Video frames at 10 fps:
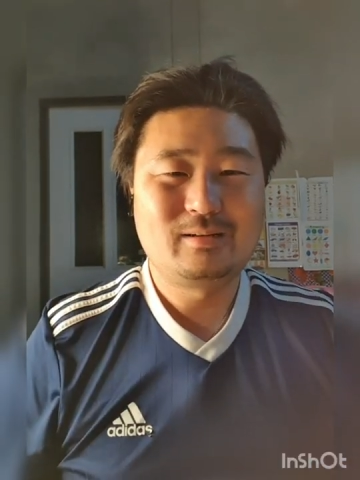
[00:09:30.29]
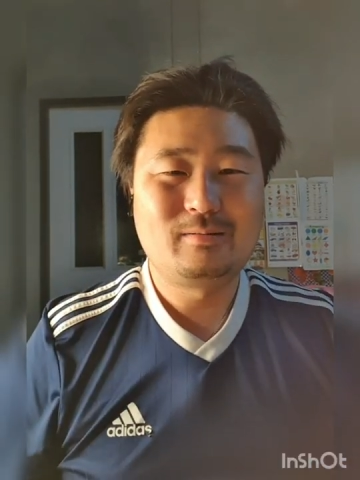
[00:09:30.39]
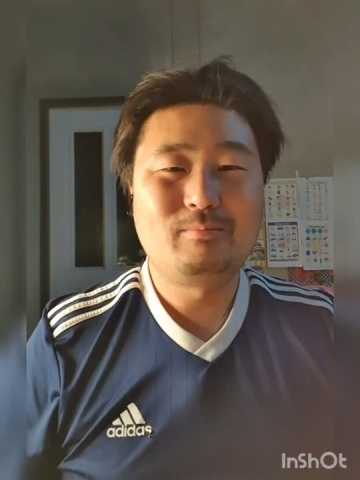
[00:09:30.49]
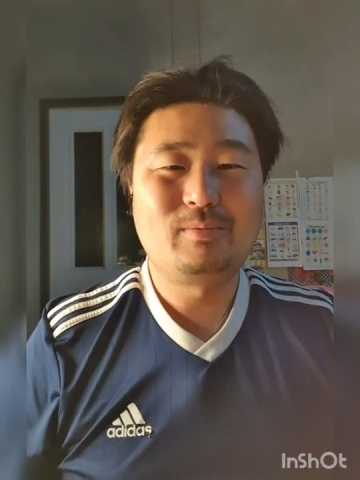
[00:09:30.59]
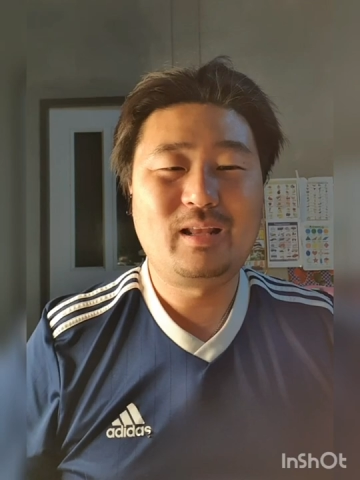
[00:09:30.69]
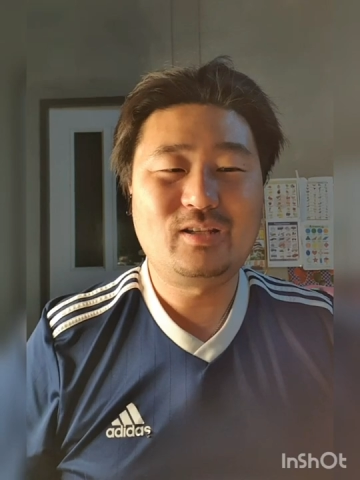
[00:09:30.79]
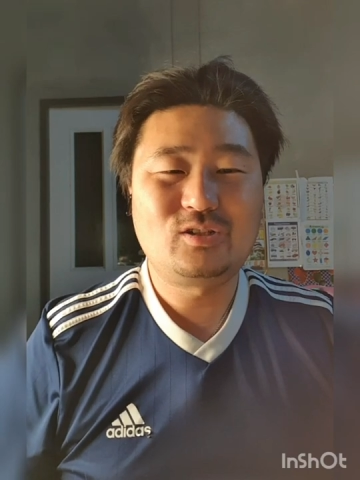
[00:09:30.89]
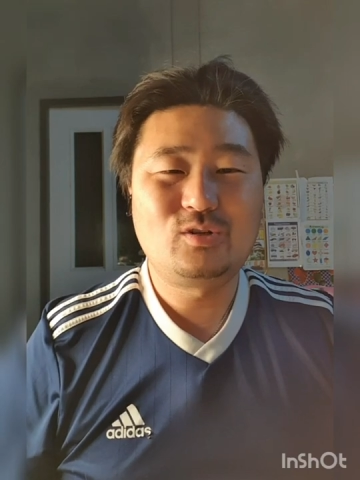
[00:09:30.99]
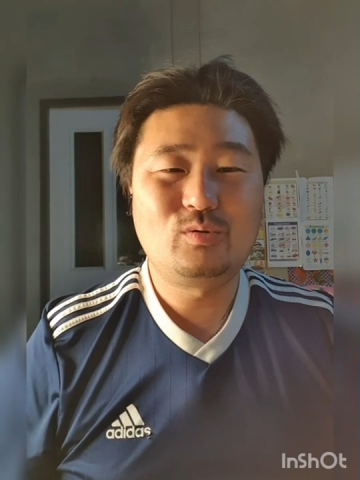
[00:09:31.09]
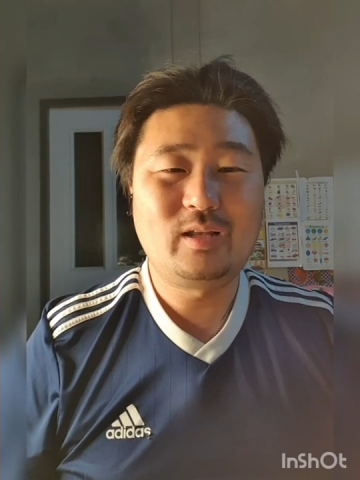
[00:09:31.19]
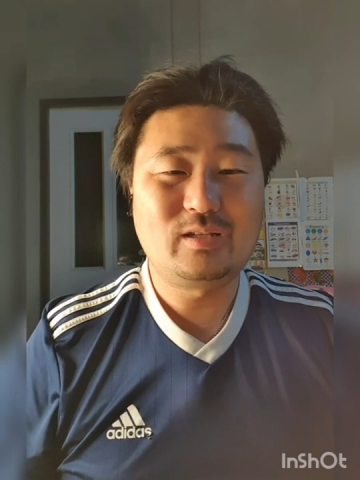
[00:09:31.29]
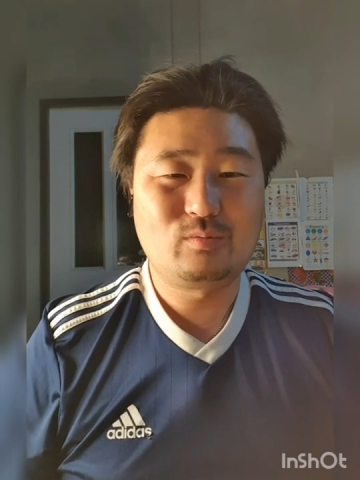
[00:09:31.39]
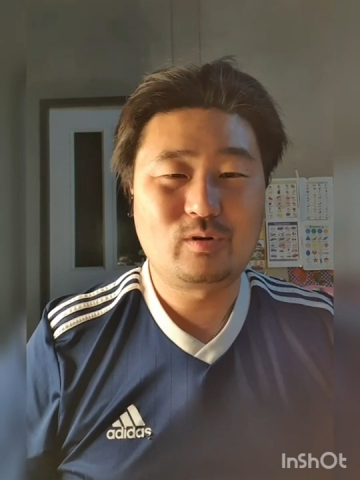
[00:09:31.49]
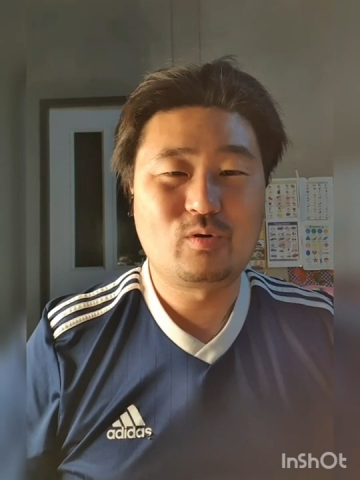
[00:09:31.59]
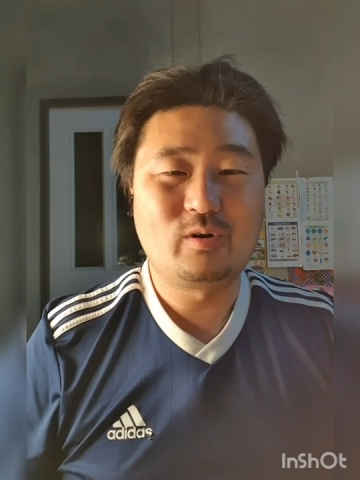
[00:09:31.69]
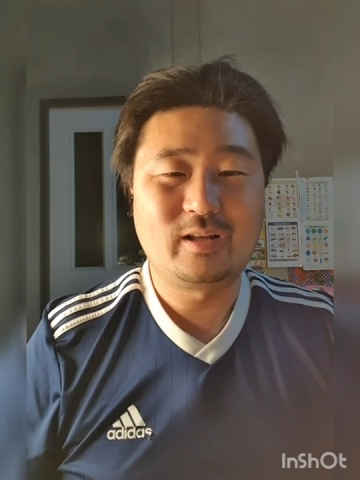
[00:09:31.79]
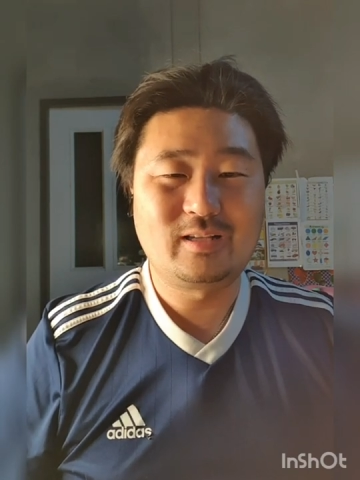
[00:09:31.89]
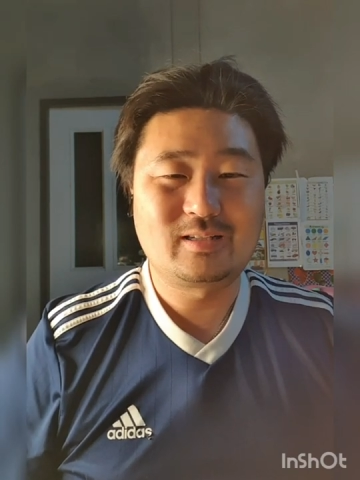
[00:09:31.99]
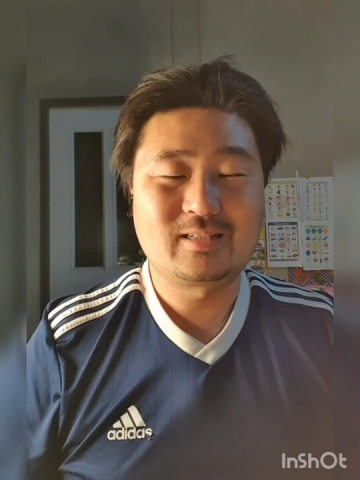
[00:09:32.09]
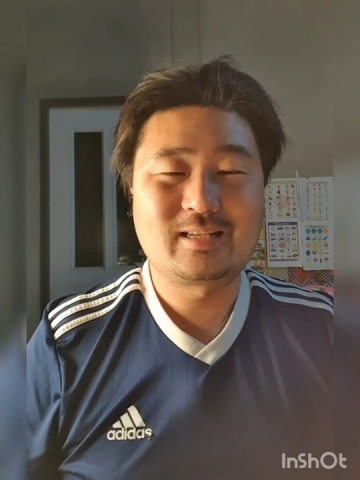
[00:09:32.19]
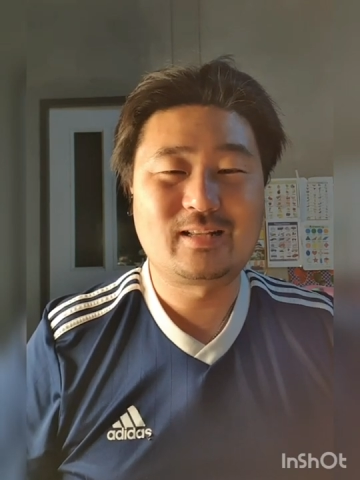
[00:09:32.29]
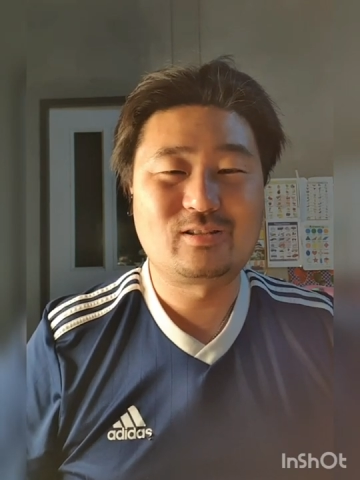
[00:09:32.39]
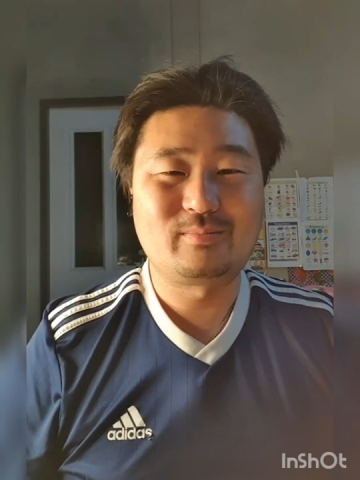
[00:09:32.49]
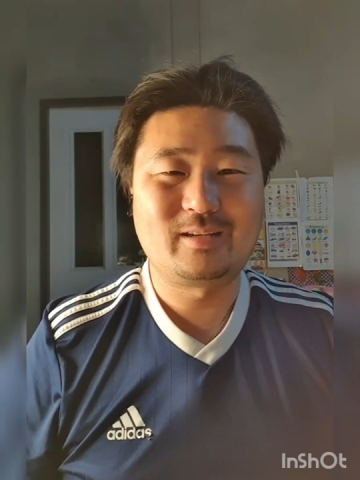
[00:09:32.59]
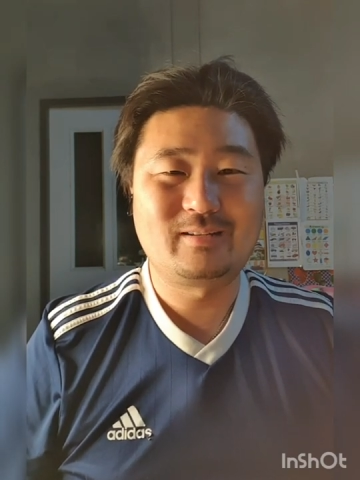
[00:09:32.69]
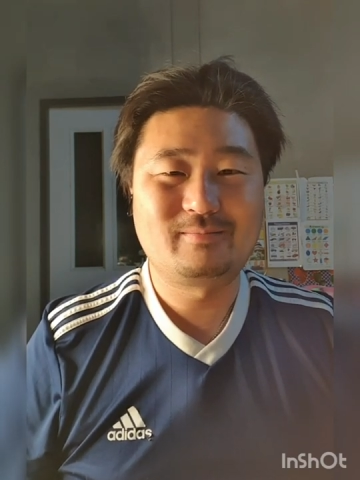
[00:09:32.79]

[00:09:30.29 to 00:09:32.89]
And please do these recordings and send to me.